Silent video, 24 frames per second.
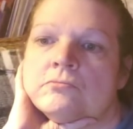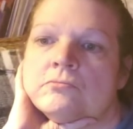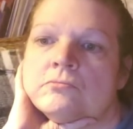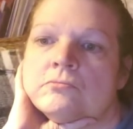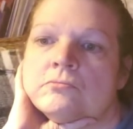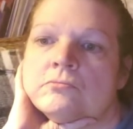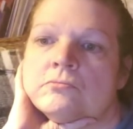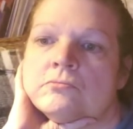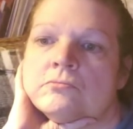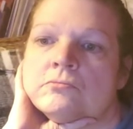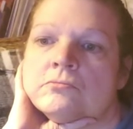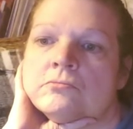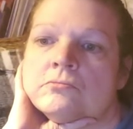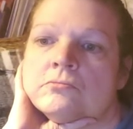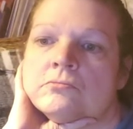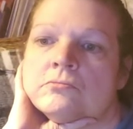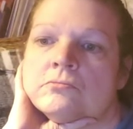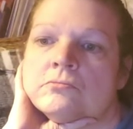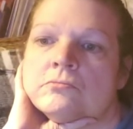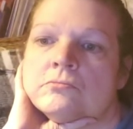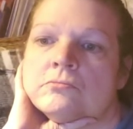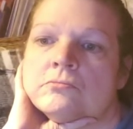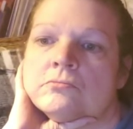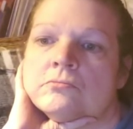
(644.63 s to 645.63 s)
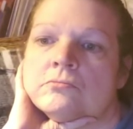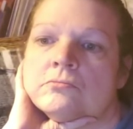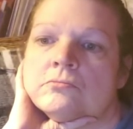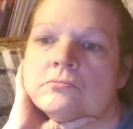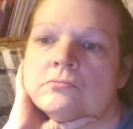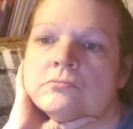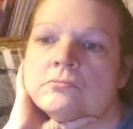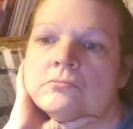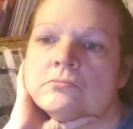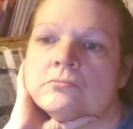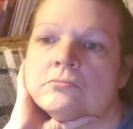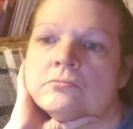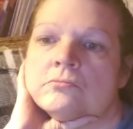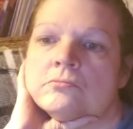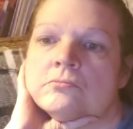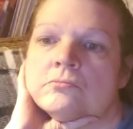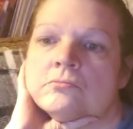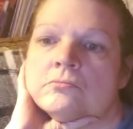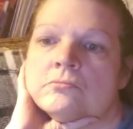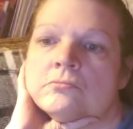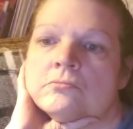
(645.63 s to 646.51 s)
Nobody speaks.